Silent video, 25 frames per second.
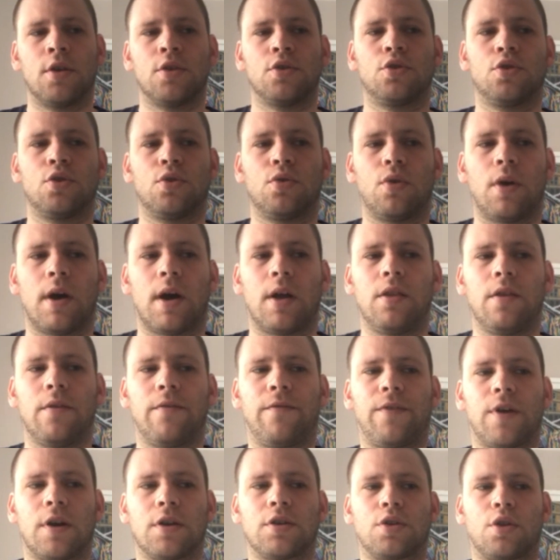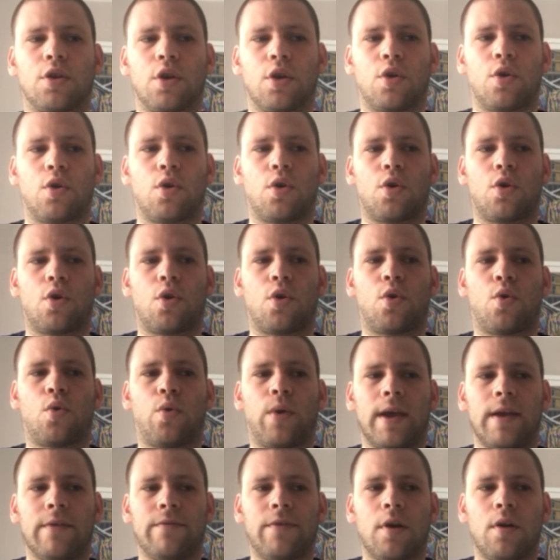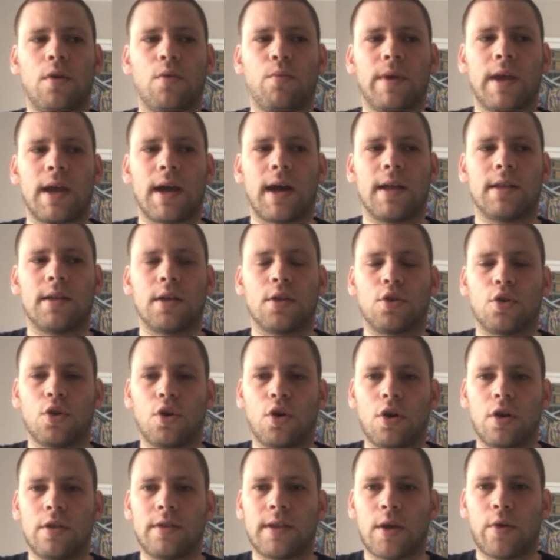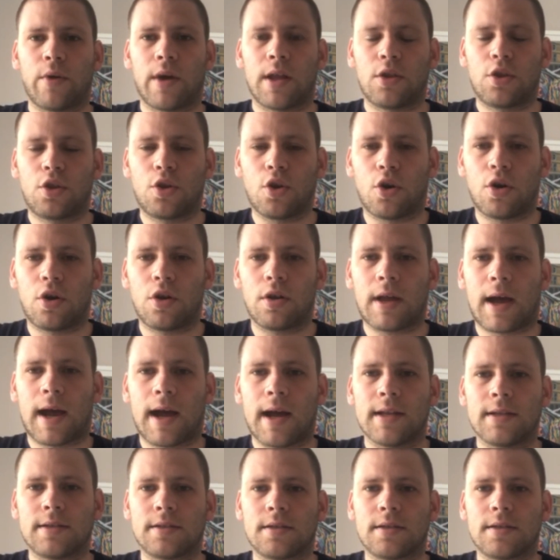So on the first quaver, we add a dot. Now a dot